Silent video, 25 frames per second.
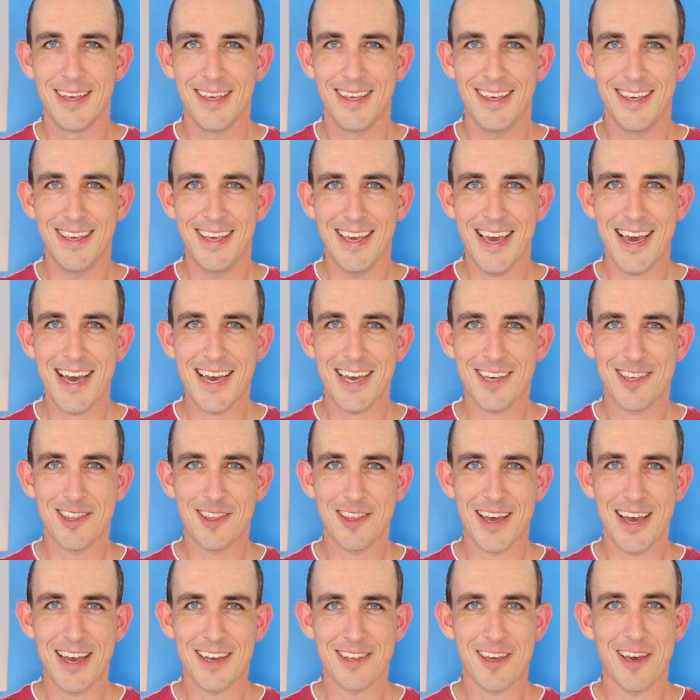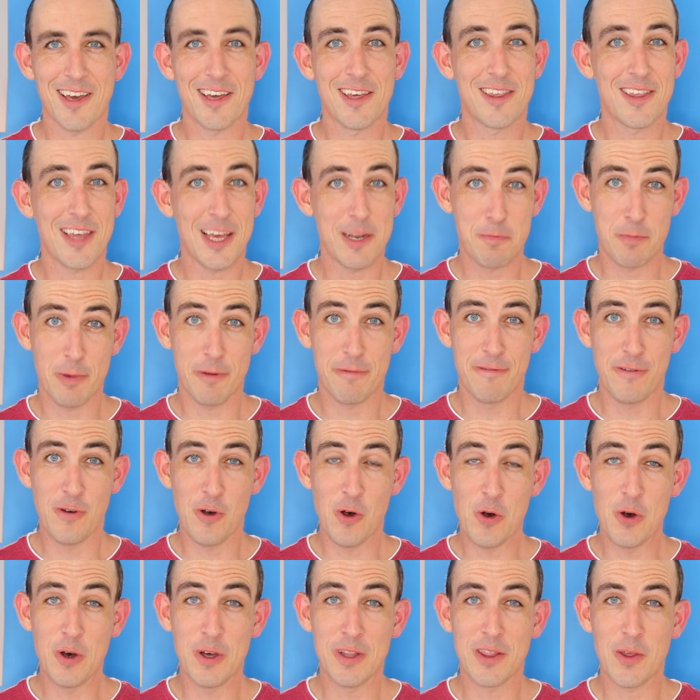Yes, as I said
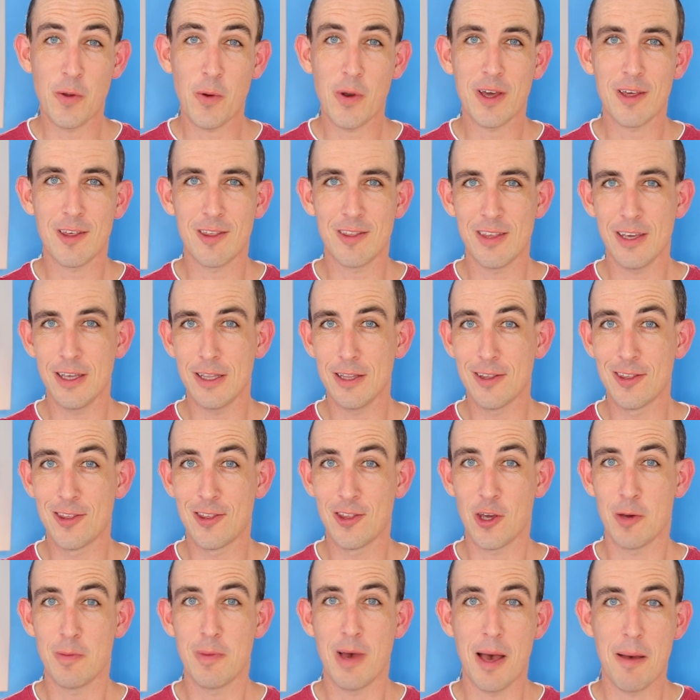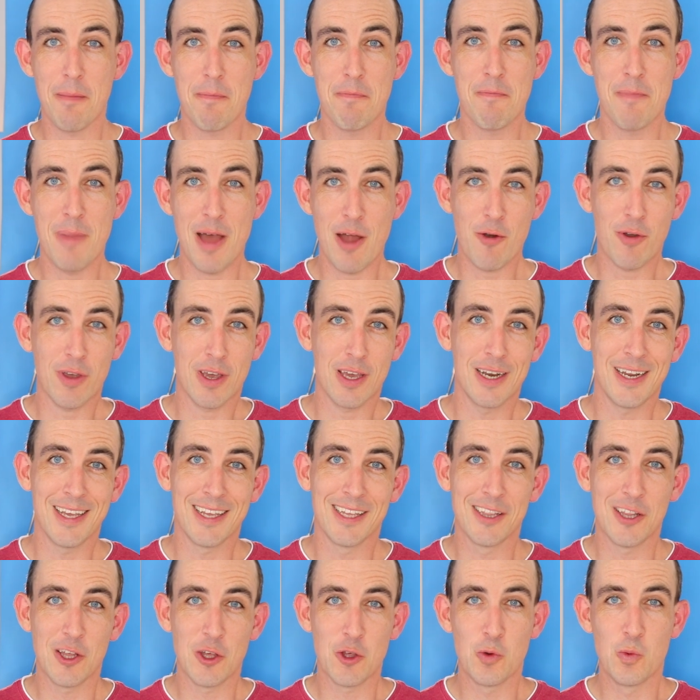before, there are still some American
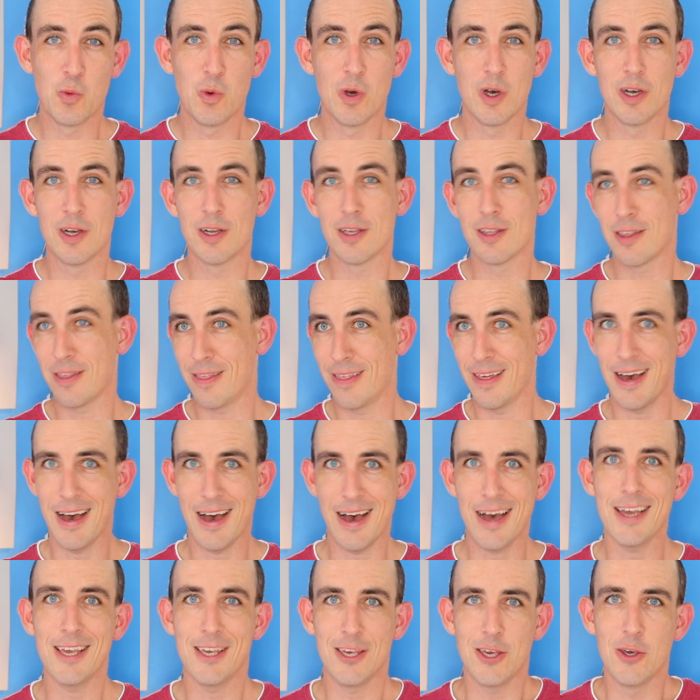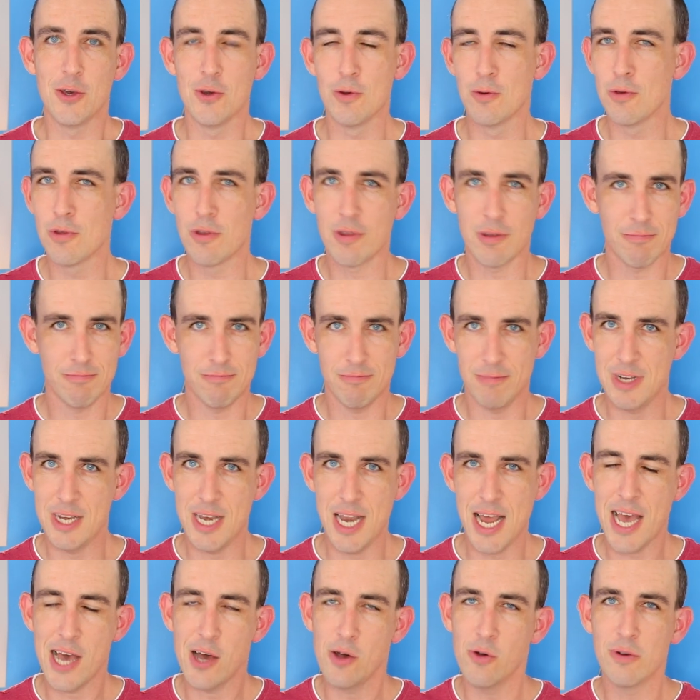English words that I use
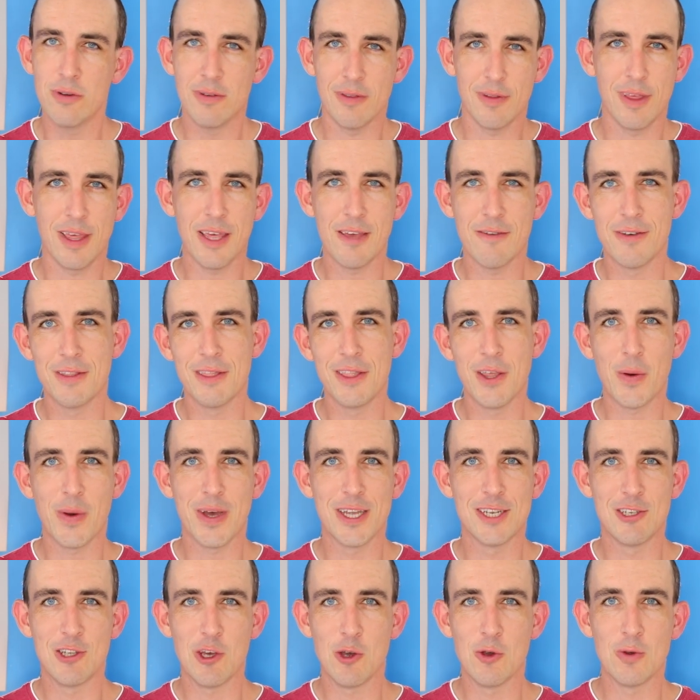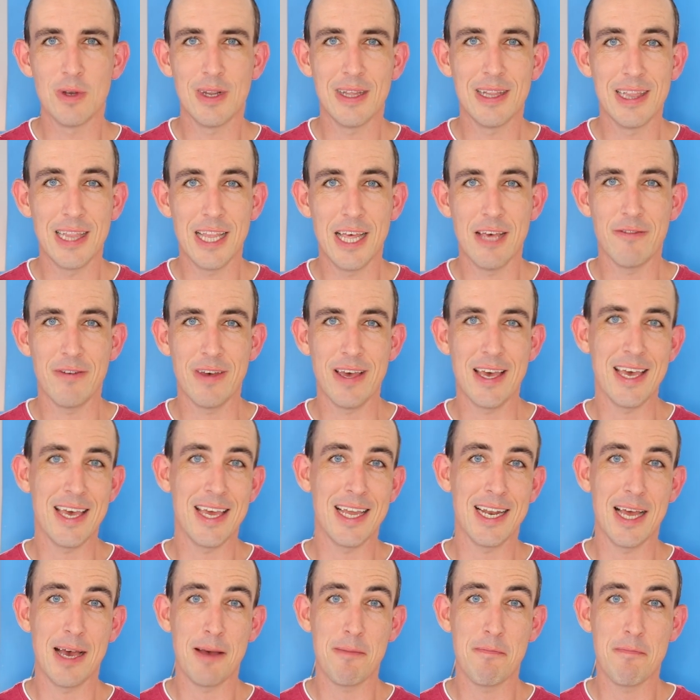now, even though I don't live
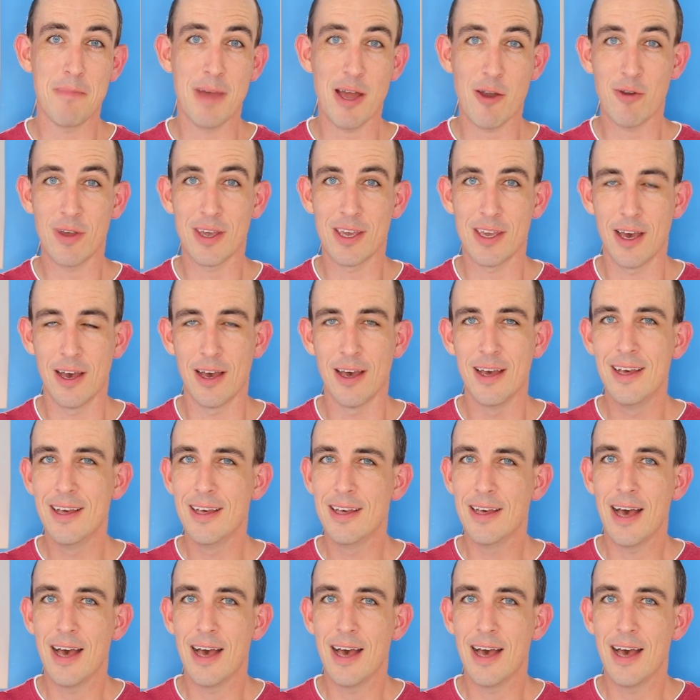in America.